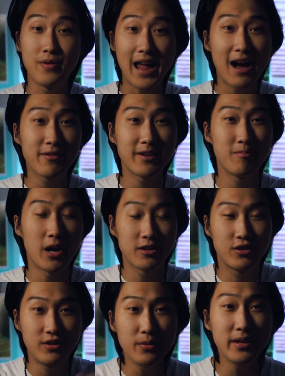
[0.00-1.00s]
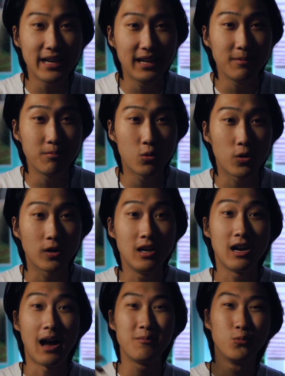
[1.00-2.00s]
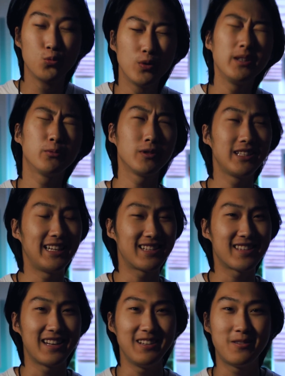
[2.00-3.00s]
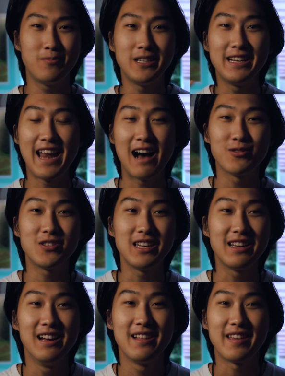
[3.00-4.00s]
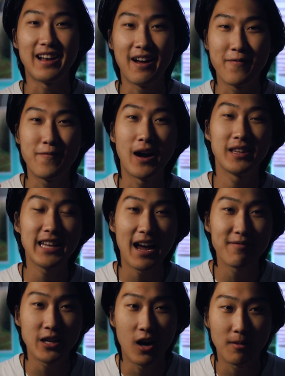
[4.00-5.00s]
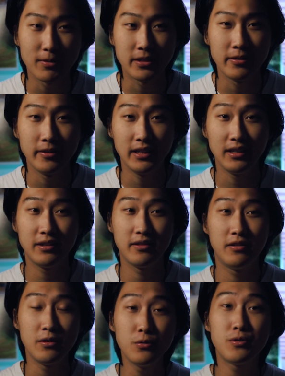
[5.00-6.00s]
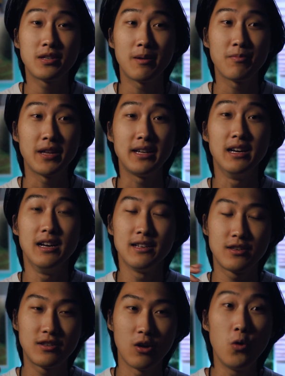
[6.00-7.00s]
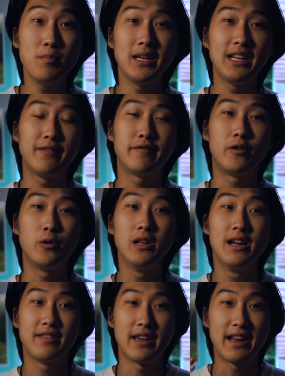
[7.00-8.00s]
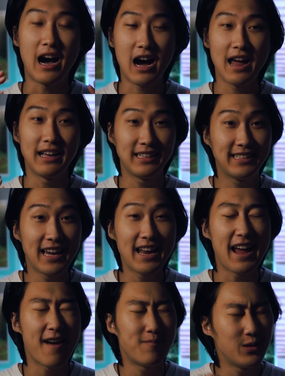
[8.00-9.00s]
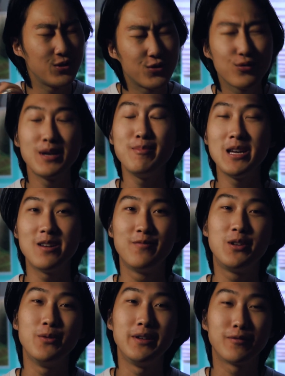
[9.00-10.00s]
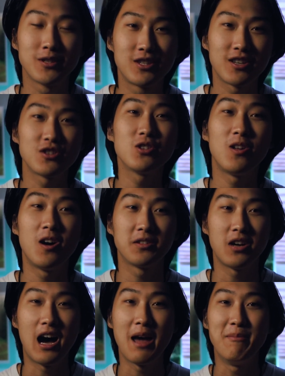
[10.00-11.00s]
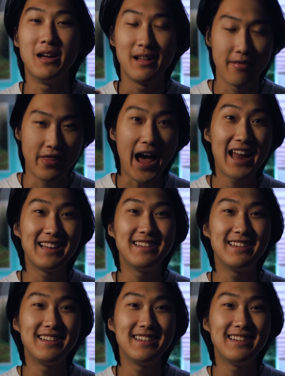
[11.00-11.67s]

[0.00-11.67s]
so now that I'm not a student anymore, I'm really, really excited to be announcing that I finally have the opportunity to do something so meaningful that I, again, have been dreaming of doing for such a long time. That